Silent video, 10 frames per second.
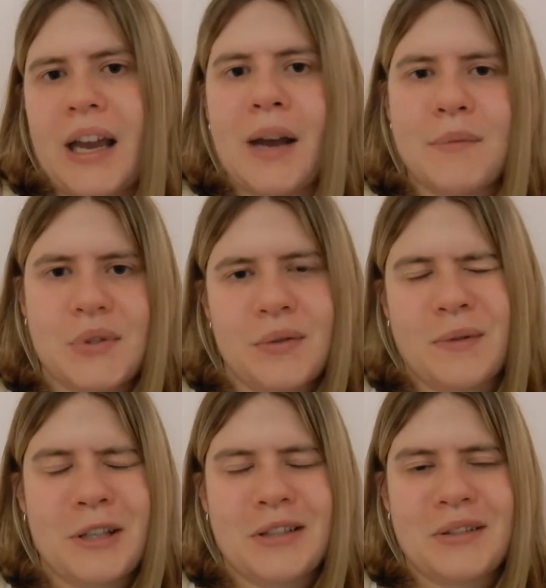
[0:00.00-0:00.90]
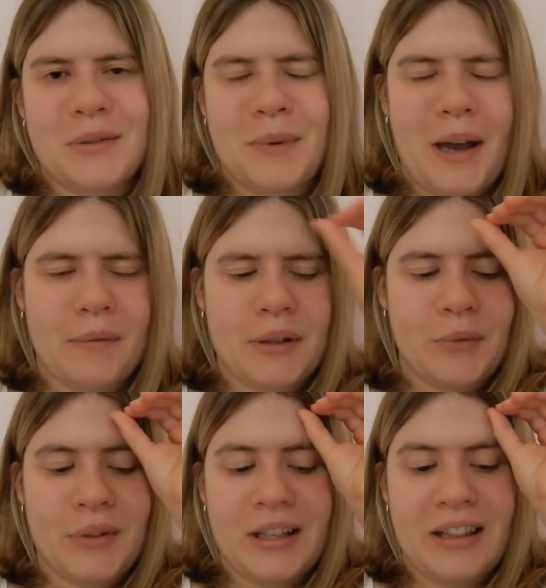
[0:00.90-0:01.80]
yeah, I'm super duper happy
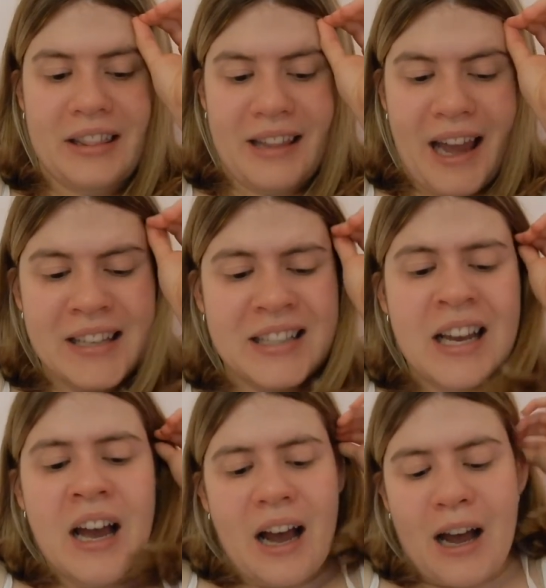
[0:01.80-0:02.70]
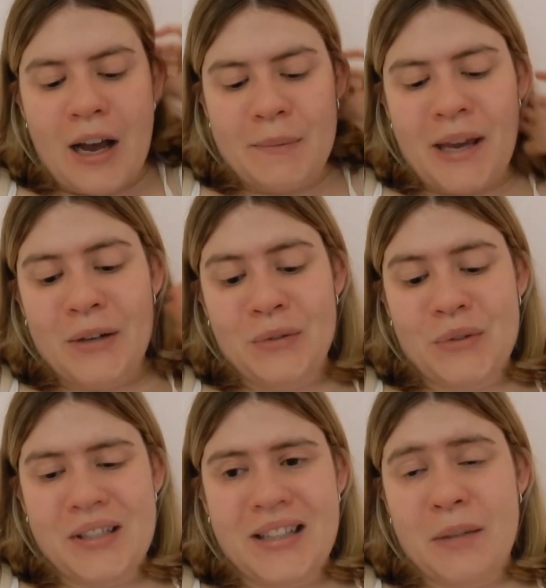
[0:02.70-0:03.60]
with that. And it
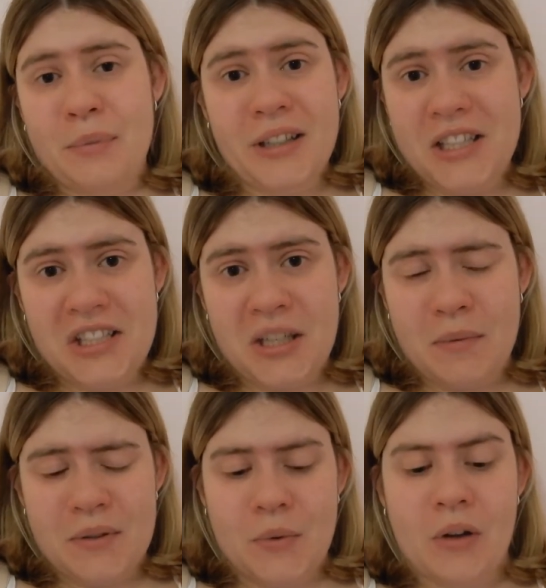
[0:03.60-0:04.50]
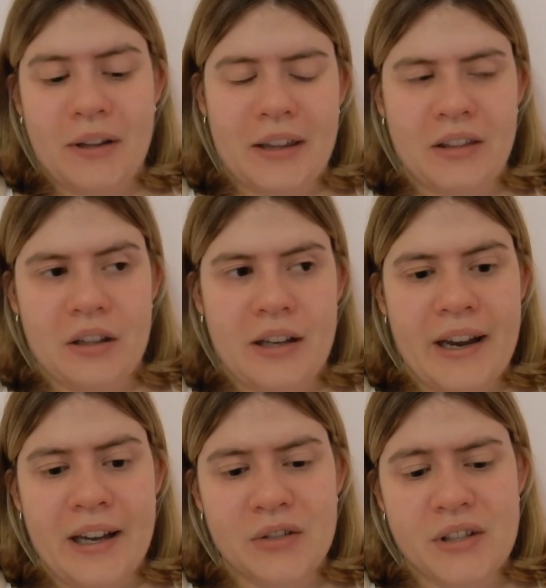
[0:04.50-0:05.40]
was like pretty cheap as well, like the
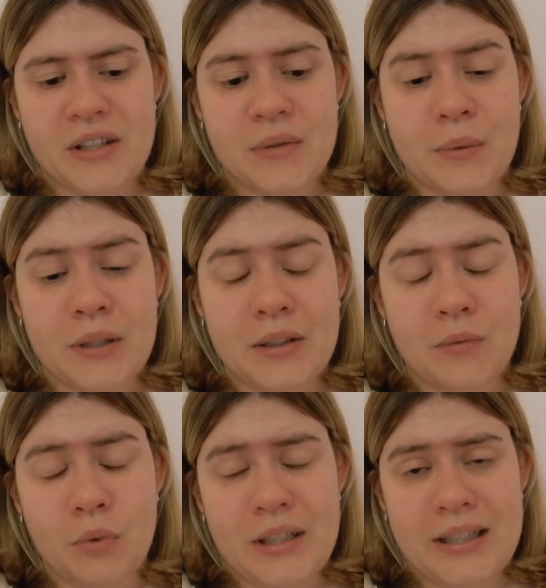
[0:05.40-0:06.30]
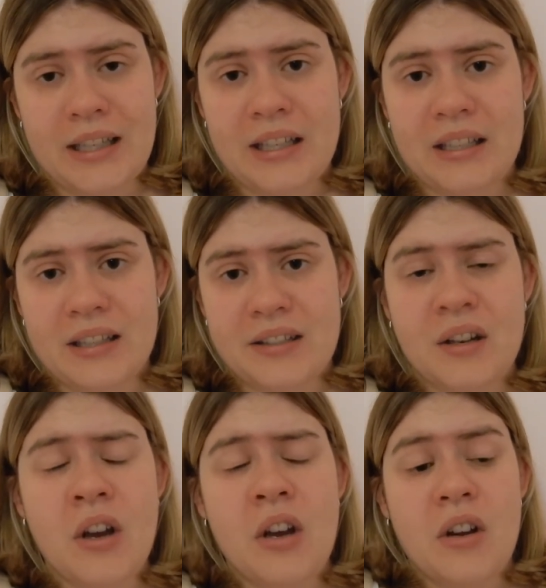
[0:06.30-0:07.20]
hairdressers we see is
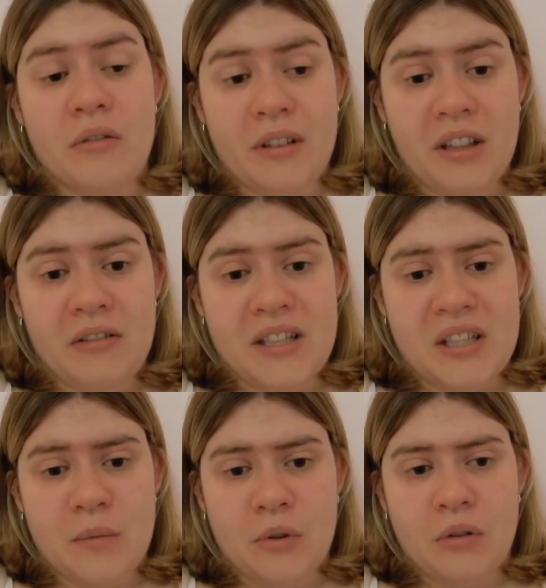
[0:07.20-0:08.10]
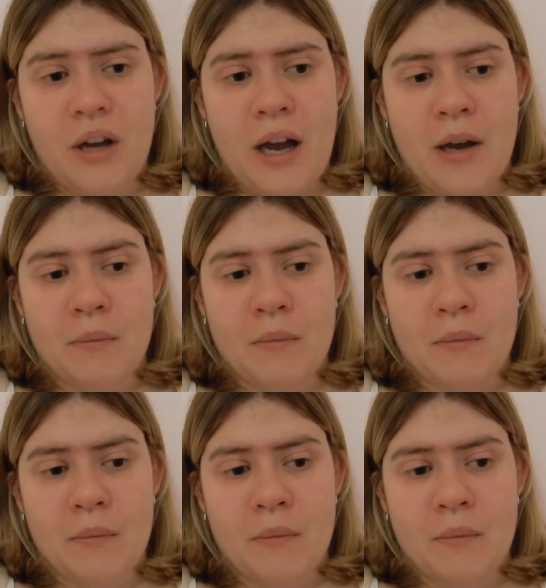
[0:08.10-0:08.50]
really reasonable.